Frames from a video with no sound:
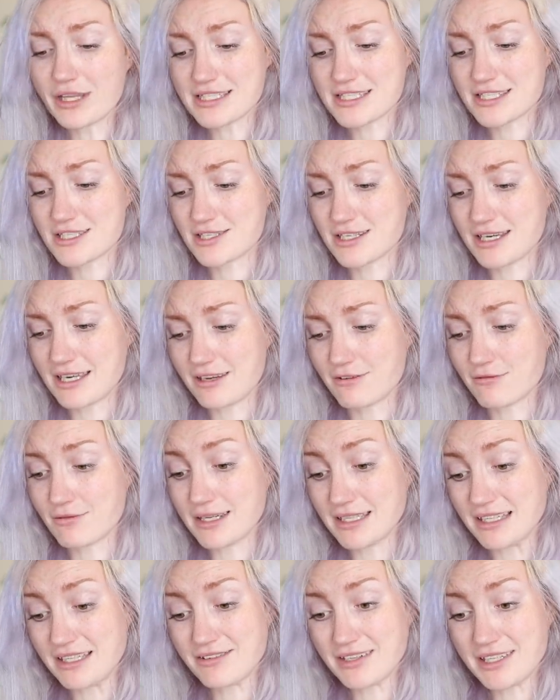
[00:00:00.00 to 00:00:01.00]
That's getting
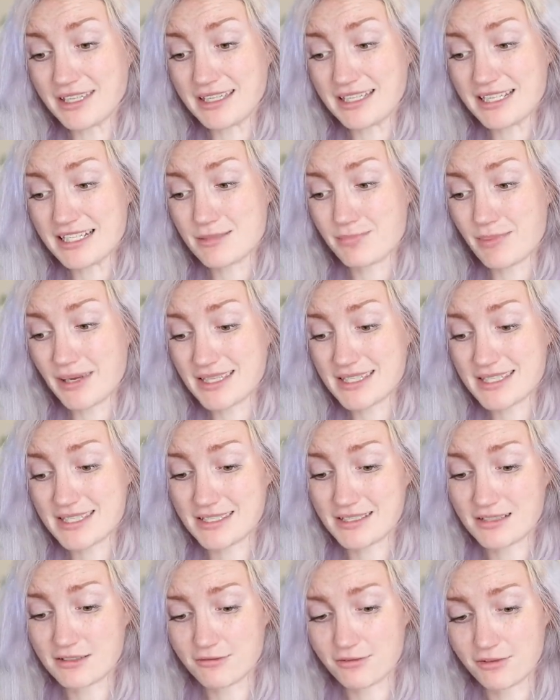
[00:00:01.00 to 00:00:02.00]
really, really
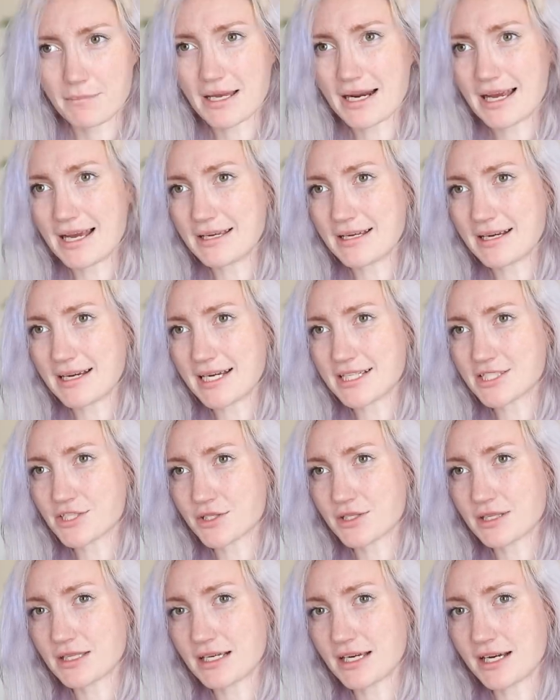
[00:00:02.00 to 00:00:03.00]
expensive, but I, I
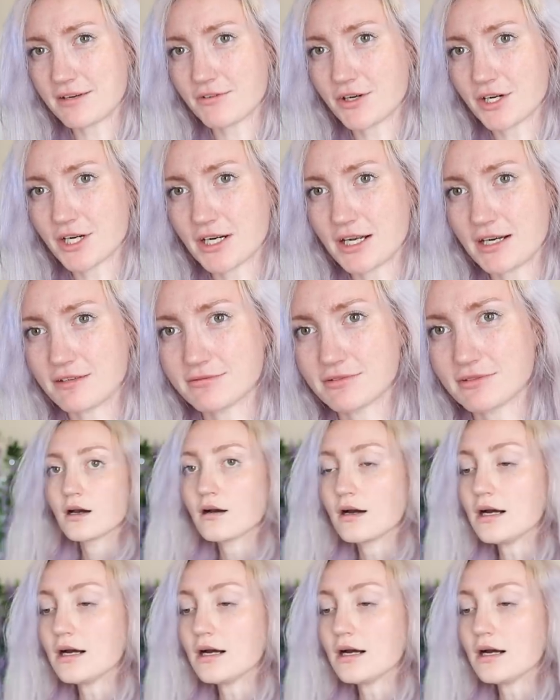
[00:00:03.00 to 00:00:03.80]
don't think I've got enough.